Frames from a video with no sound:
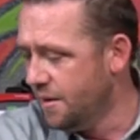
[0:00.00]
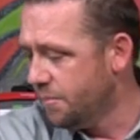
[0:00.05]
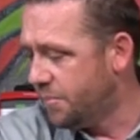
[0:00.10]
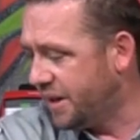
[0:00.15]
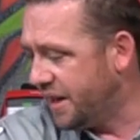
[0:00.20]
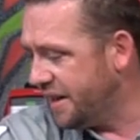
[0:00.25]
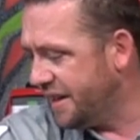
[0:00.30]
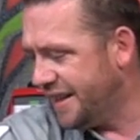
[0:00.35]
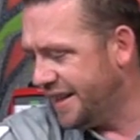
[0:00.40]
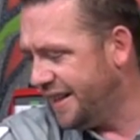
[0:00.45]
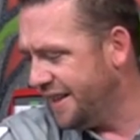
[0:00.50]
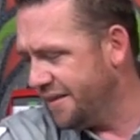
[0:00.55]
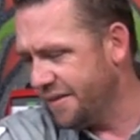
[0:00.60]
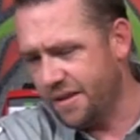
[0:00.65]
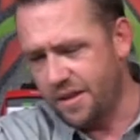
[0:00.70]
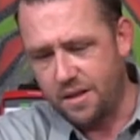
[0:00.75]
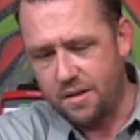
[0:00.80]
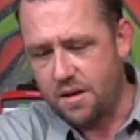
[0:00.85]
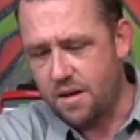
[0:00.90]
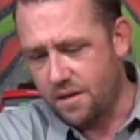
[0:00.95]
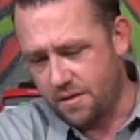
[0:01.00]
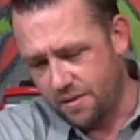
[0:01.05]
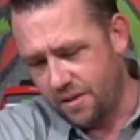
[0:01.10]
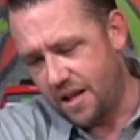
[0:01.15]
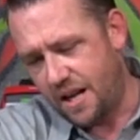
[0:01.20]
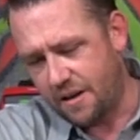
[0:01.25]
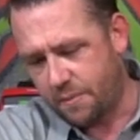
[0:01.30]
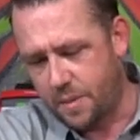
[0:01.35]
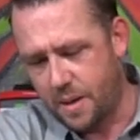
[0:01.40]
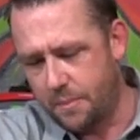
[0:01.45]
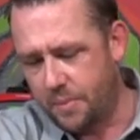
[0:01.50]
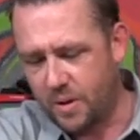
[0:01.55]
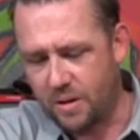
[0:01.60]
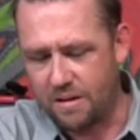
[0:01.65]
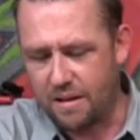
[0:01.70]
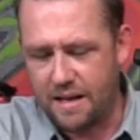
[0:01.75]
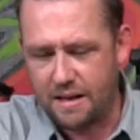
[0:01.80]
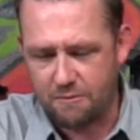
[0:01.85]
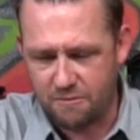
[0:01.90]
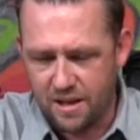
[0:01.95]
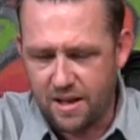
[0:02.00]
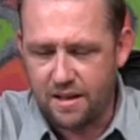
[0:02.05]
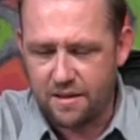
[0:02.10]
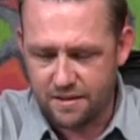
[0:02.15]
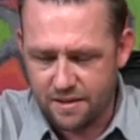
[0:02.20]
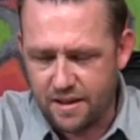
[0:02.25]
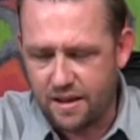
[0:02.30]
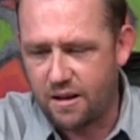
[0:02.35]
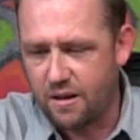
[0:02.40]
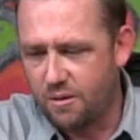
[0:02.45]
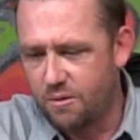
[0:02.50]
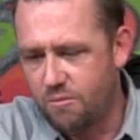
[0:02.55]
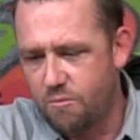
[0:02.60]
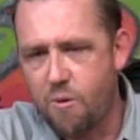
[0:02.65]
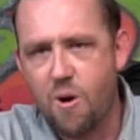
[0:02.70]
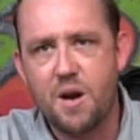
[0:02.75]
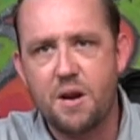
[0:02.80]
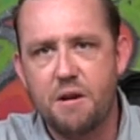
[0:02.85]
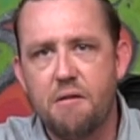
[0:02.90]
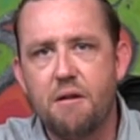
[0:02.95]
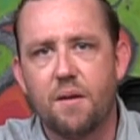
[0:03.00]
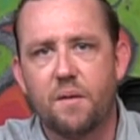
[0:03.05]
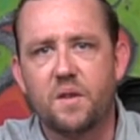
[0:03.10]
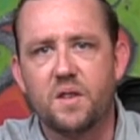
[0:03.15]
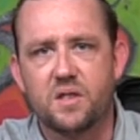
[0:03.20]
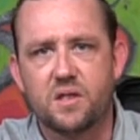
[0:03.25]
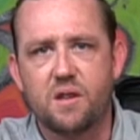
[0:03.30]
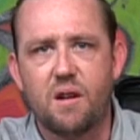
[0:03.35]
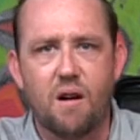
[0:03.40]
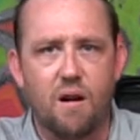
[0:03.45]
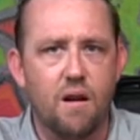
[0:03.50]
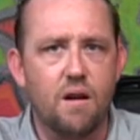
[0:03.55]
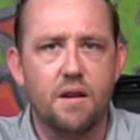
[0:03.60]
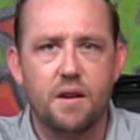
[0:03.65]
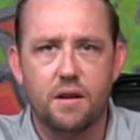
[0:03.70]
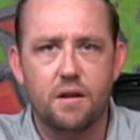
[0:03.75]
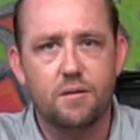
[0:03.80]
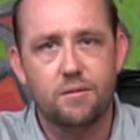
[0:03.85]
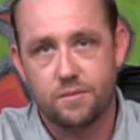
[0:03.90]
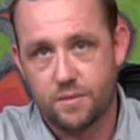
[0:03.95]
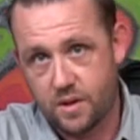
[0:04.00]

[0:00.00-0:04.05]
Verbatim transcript: But uh, a lot of people are like, well, you know, where do you even start, you know?